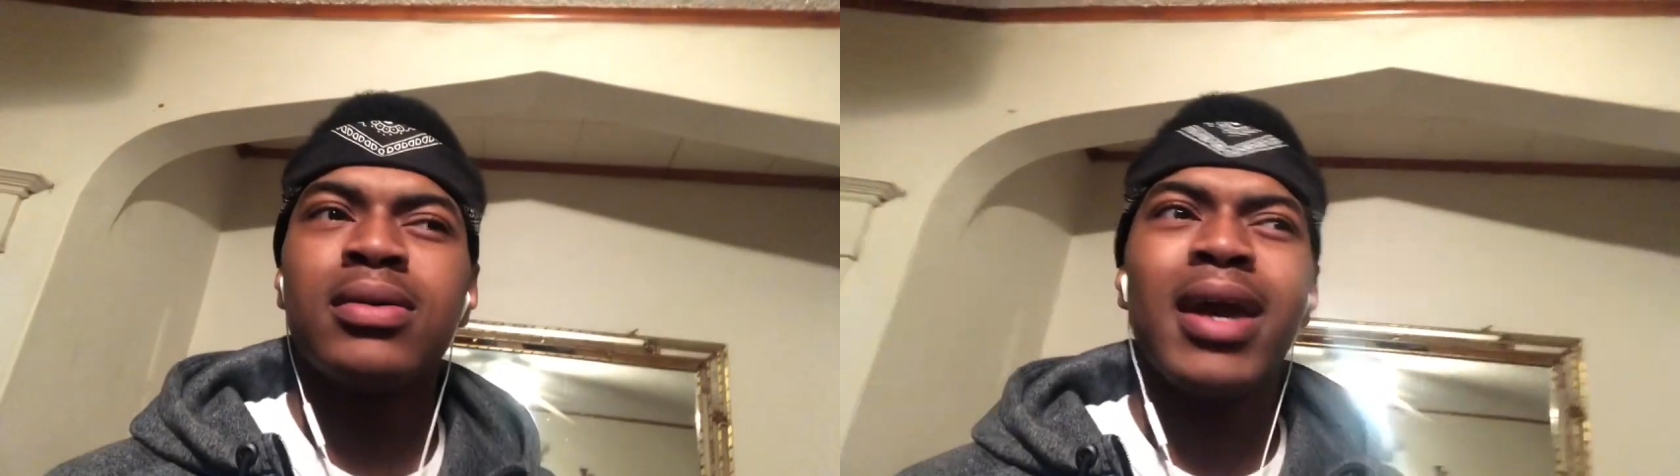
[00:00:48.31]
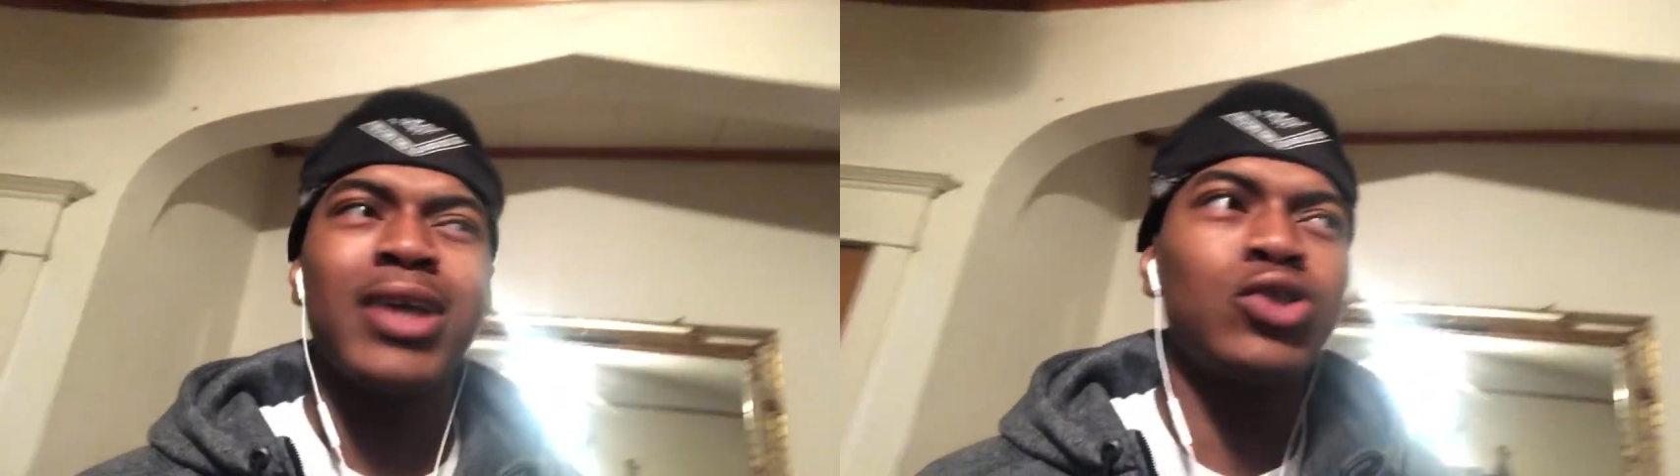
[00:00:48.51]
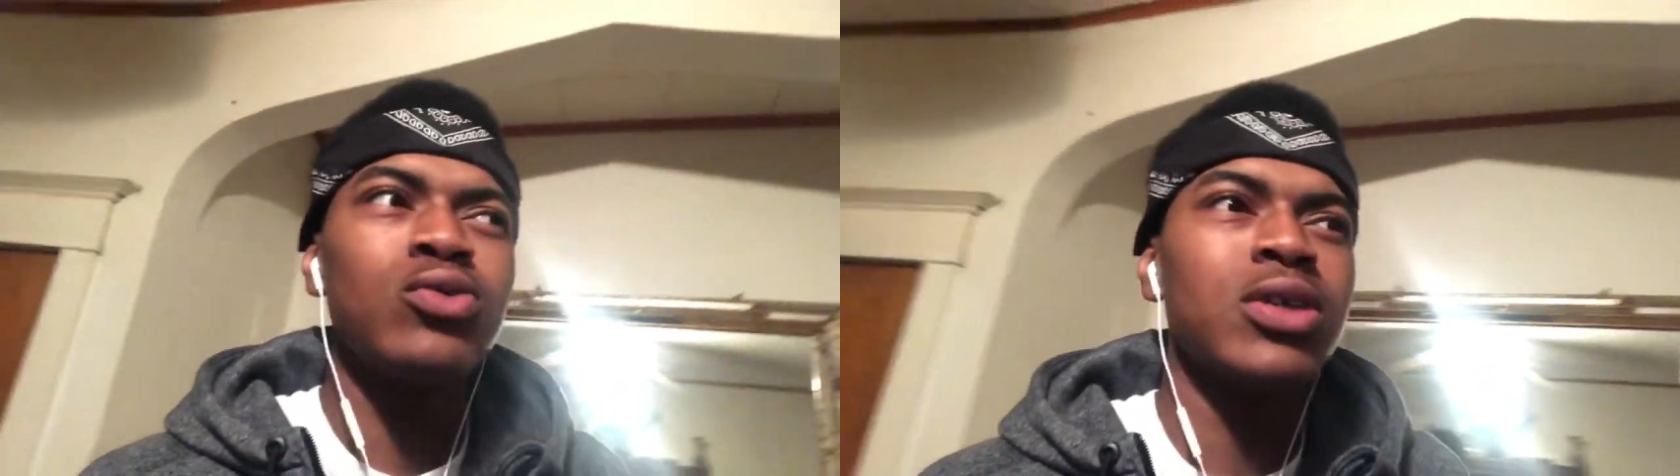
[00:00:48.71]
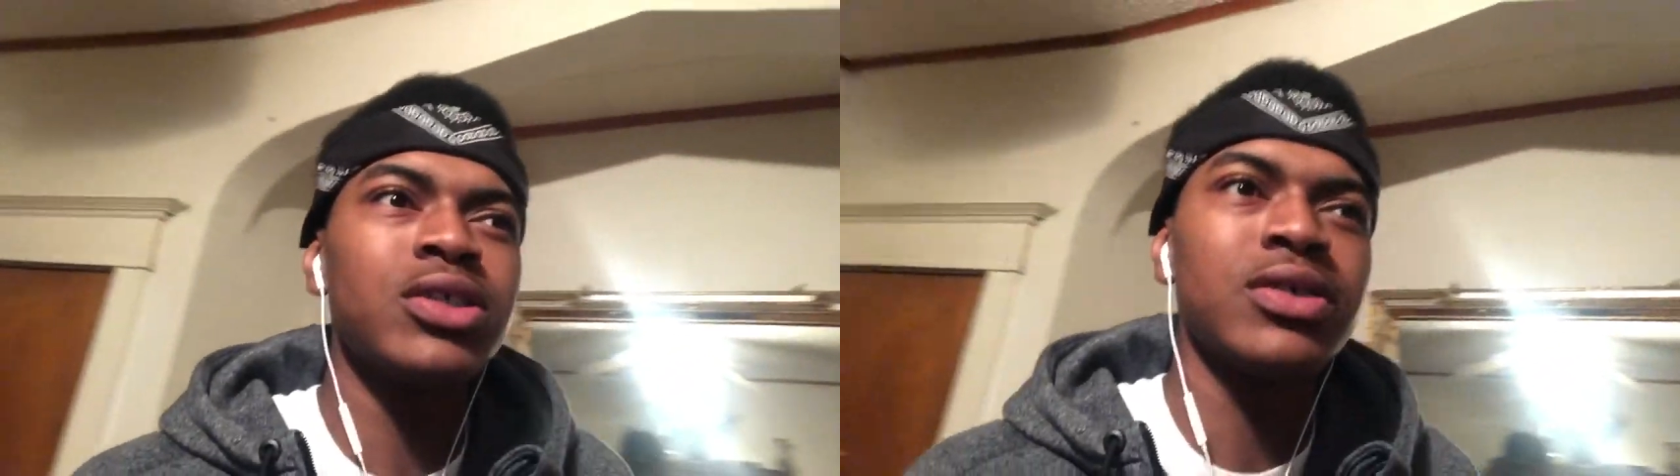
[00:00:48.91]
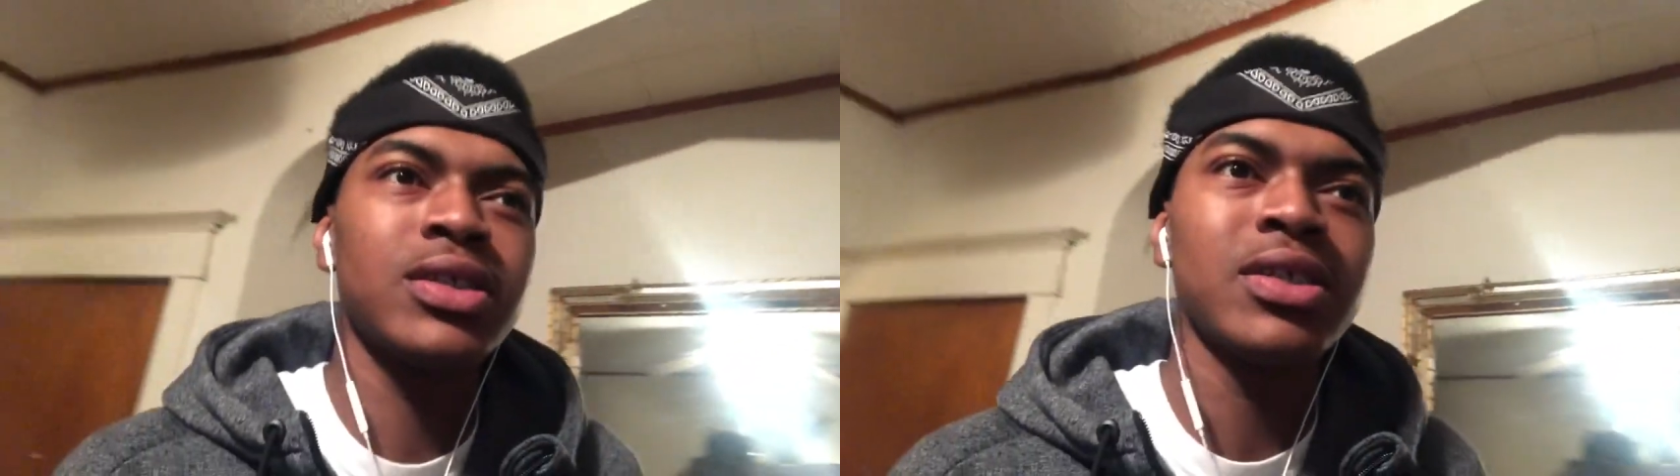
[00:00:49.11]
I had
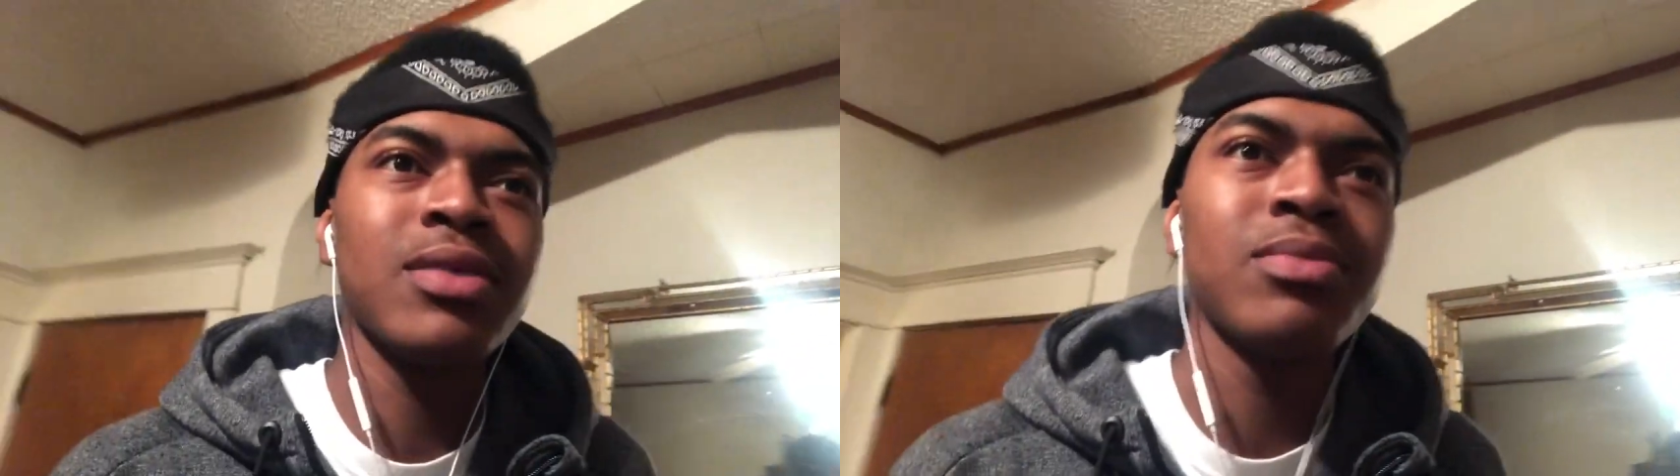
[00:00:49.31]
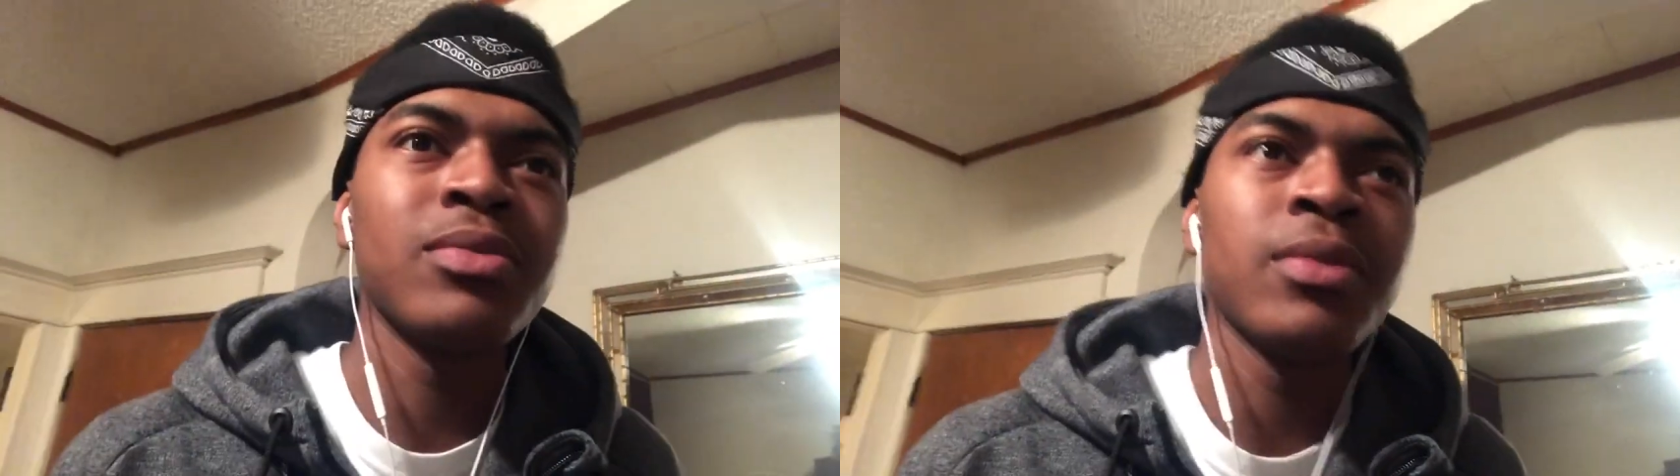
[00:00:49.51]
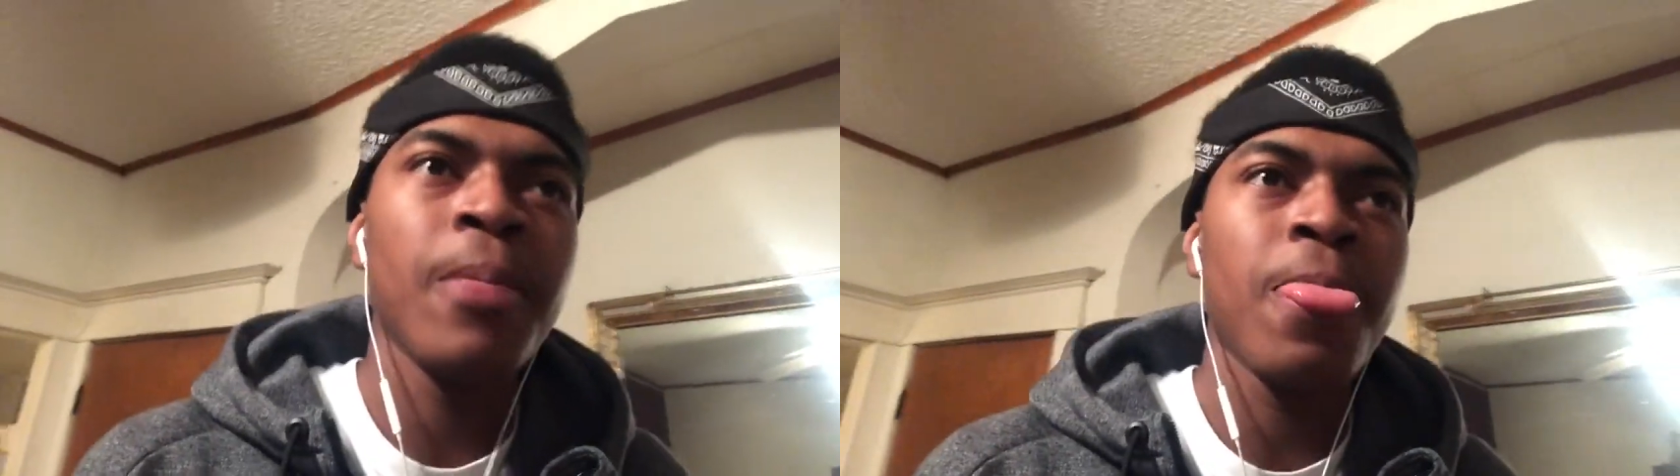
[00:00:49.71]
200 and something,